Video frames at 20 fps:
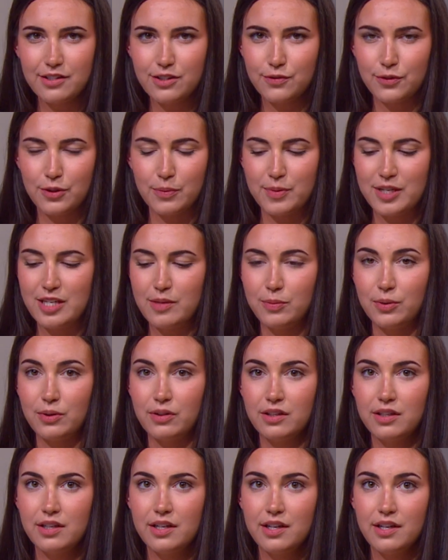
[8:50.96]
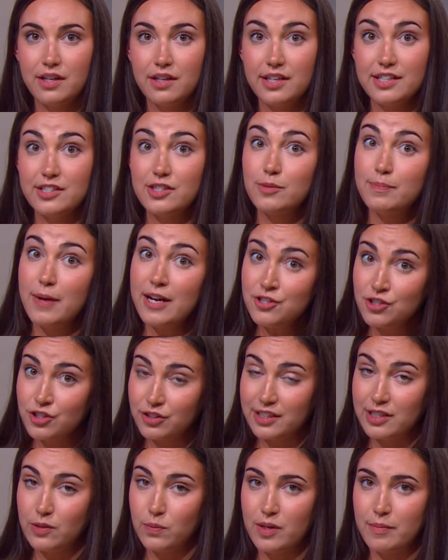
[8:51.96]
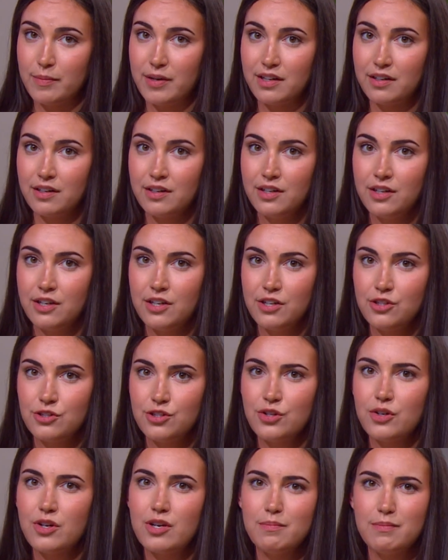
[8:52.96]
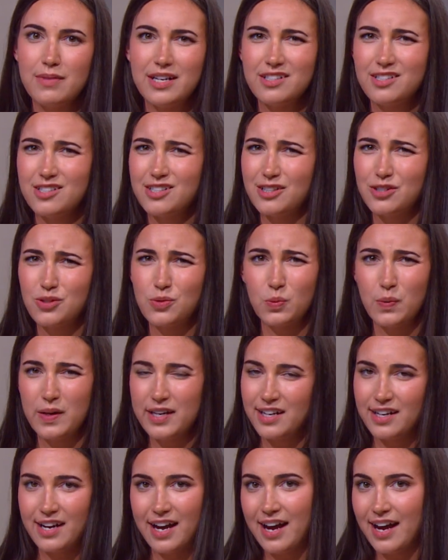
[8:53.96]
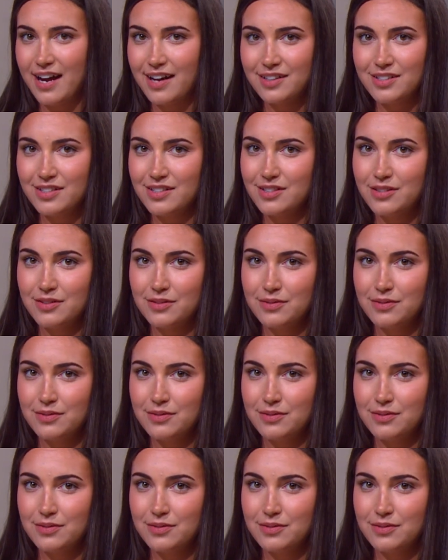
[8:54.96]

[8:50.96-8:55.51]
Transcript: for people, especially women, to commit such wicked acts.